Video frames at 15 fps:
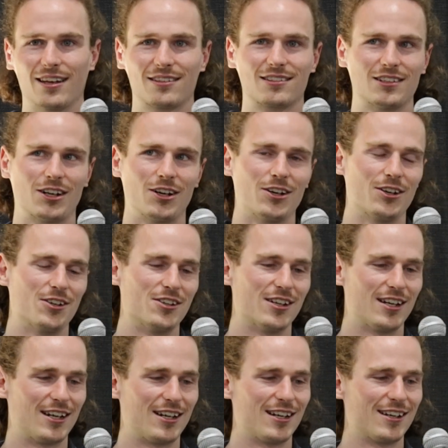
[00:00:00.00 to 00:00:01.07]
So
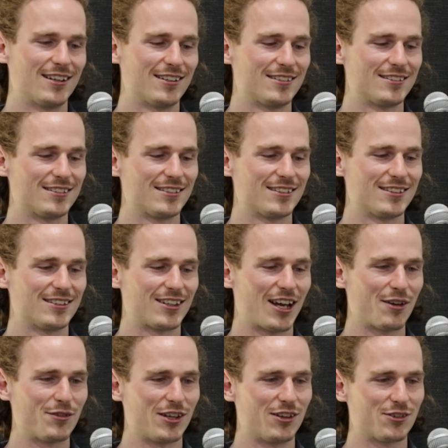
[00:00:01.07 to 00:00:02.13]
I
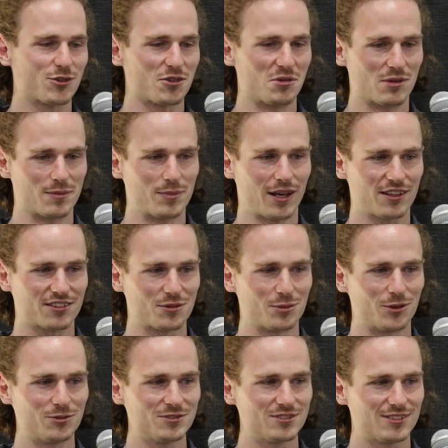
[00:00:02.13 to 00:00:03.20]
have a history with
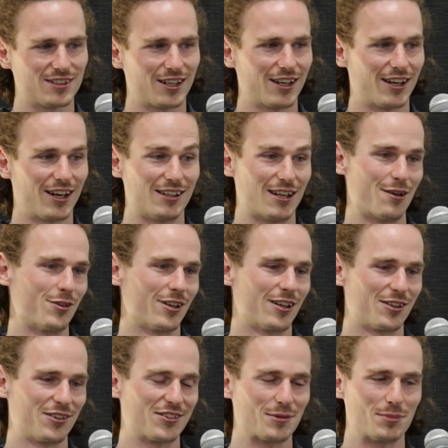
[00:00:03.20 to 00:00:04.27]
basketball. I love it.
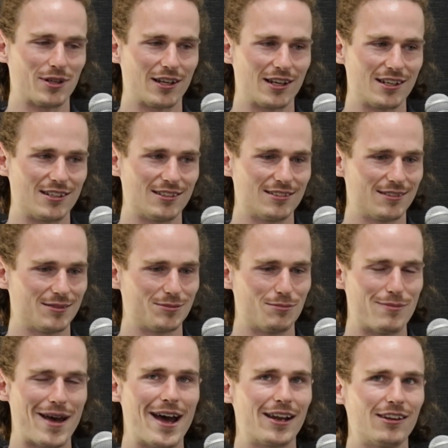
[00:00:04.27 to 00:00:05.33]
I used to play
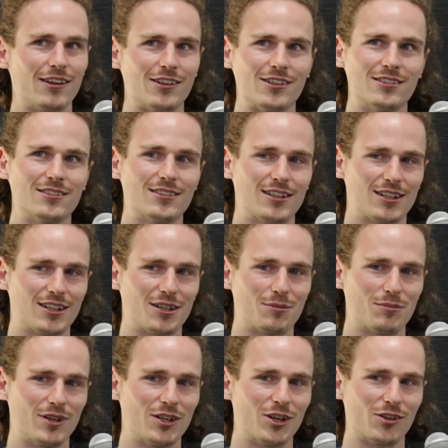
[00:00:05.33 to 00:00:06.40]
madly
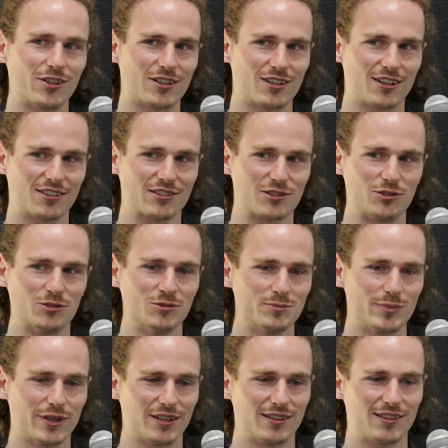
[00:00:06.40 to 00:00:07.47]
in early high school,
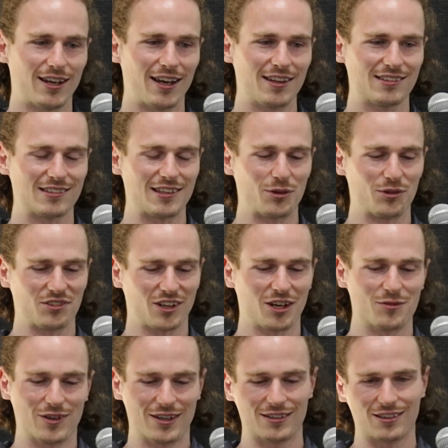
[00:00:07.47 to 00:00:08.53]
but as that was
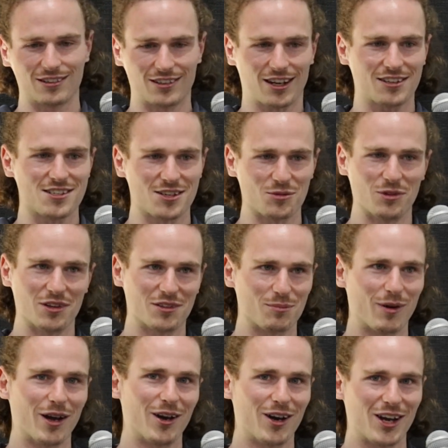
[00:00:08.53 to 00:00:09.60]
kind of intersecting with
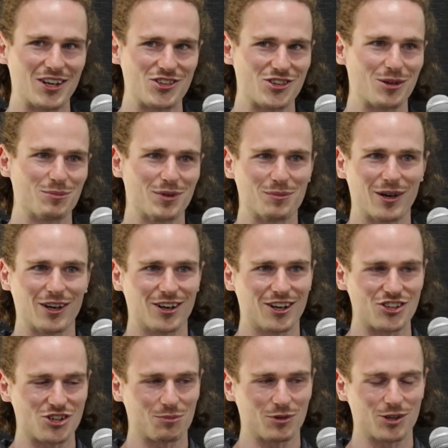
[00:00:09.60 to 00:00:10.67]
my high jump and my
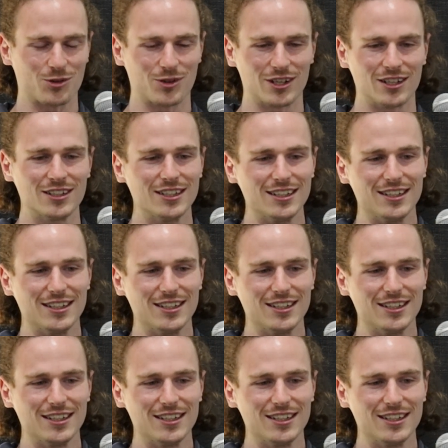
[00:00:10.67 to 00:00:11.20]
high jump career.